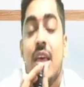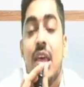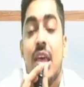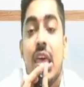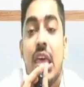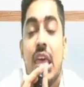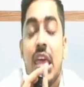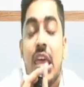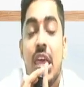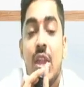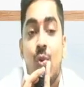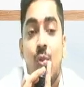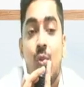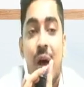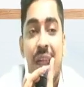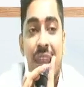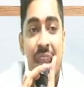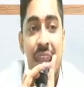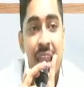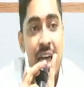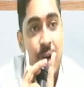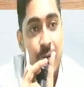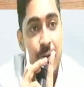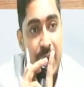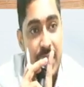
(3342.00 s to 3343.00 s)
In 1
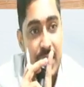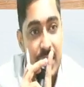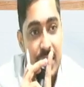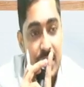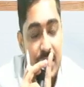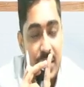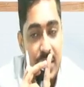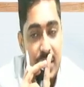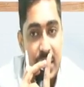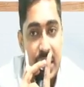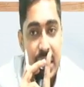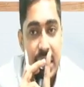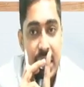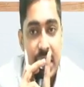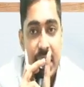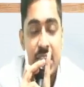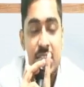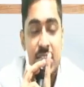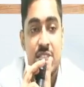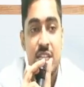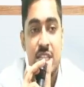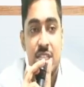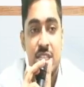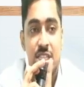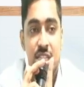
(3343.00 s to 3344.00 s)
hour, he
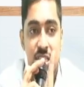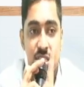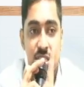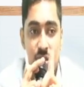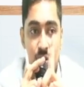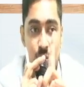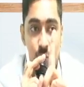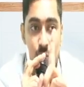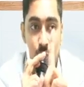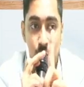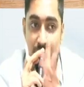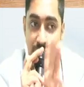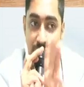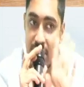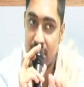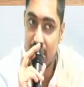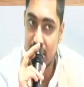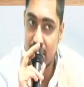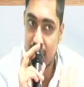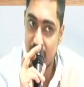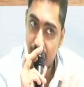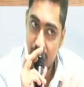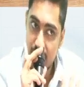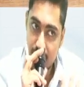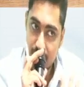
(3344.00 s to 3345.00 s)
stitches one
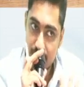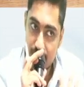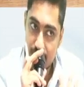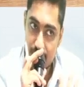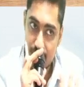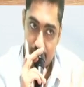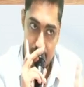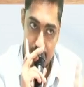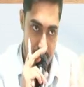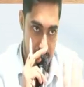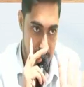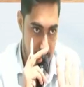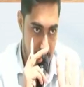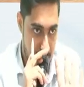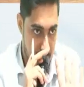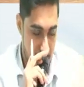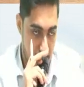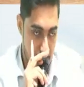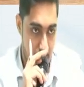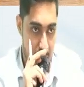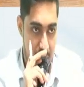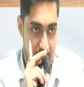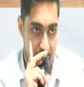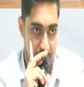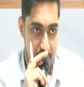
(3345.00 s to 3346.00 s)
shirt.
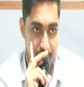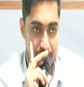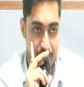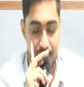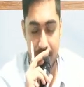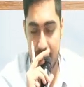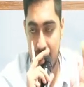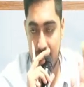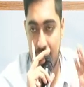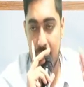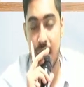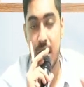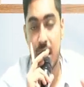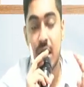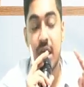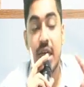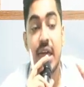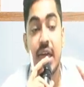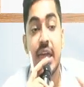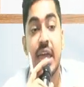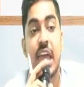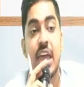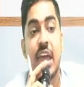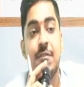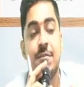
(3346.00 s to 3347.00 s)
Okay.
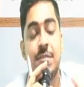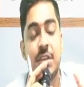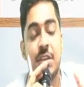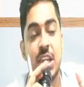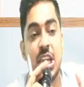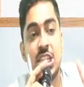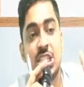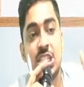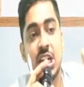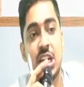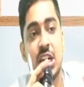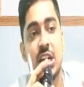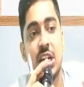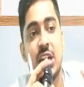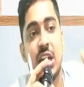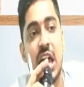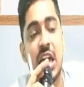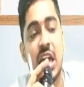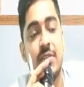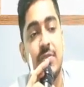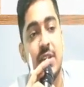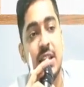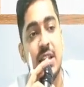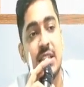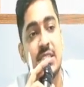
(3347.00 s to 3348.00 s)
Every shirt I
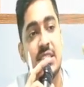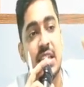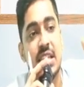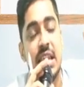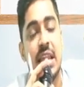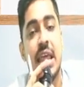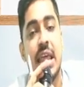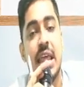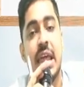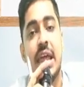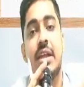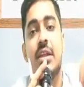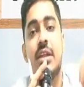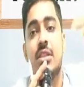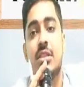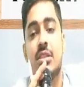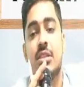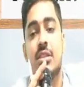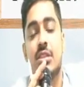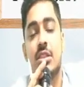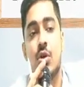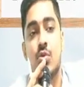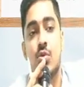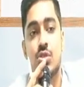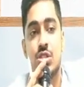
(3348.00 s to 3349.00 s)
will sell at
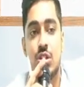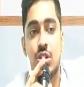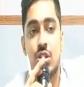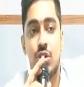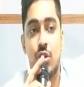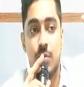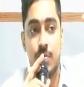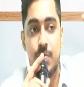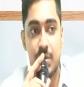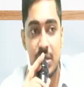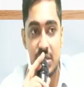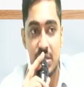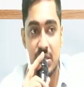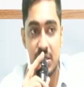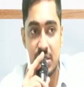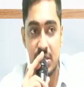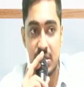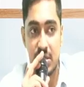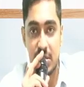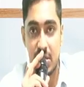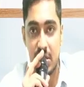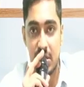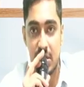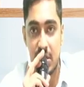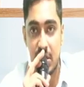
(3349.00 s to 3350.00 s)
1,000 rupees.
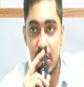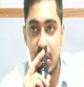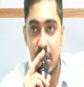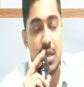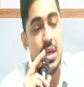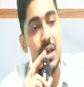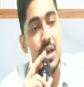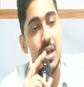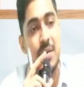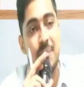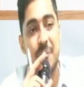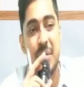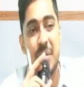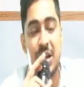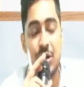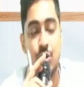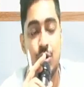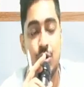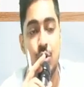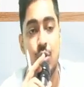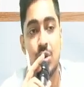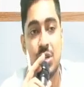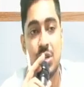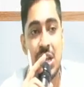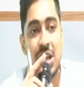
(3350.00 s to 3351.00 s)
My
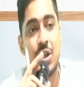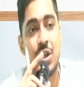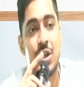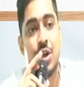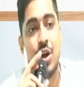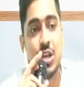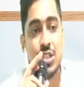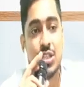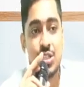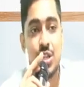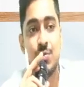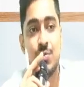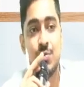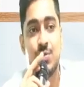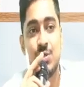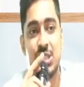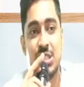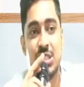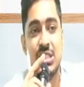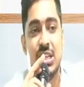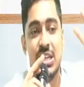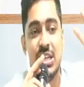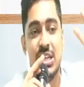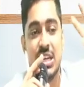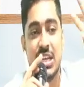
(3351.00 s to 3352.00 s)
total cost of
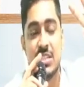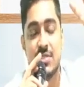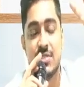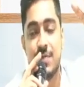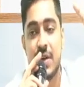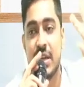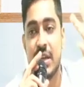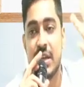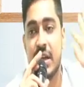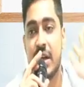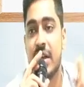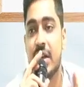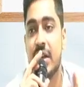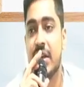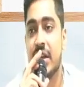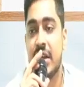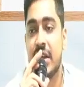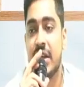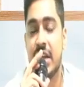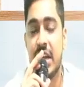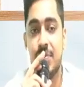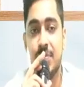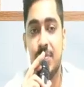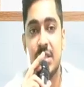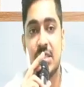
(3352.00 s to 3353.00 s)
stitching is 500.
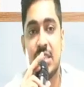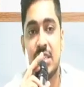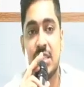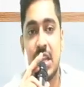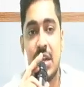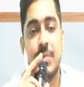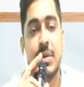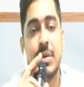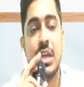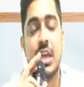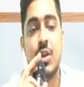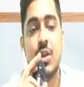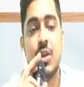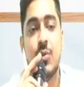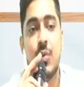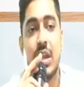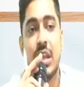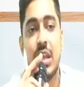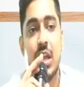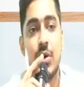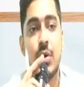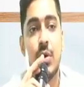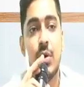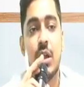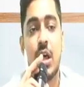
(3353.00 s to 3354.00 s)
That means tell me in 1
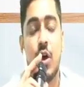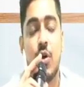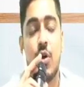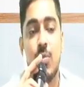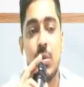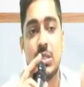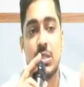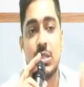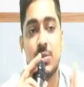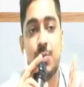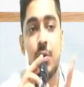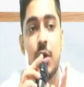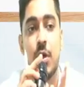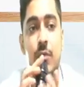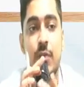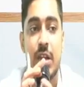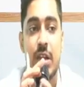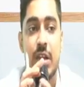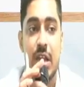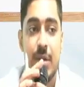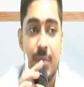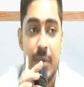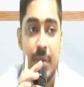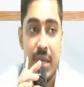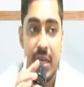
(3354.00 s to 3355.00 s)
hour how much profit
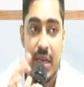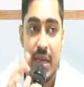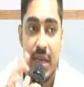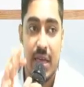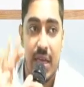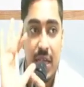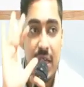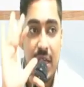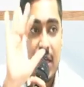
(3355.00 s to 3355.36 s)
I'm making.